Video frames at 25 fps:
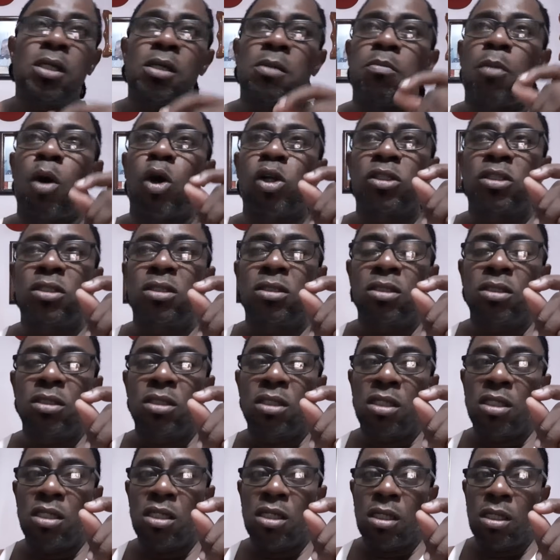But
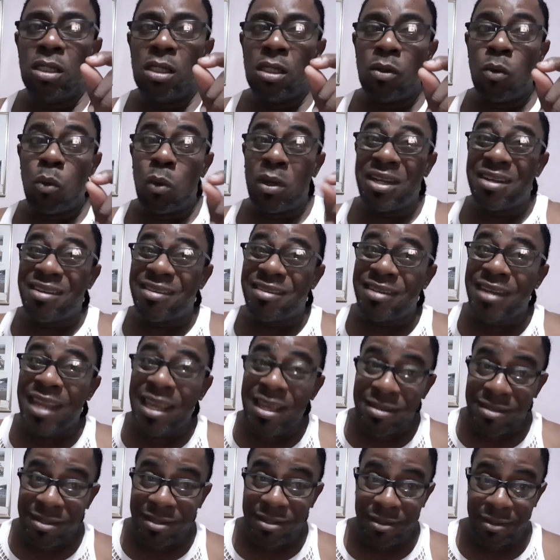with
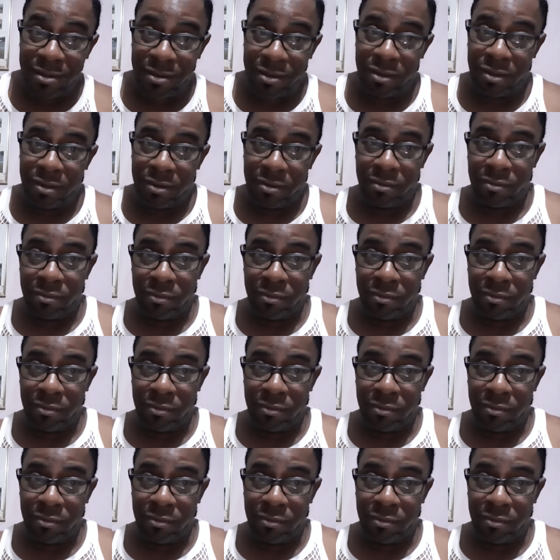this,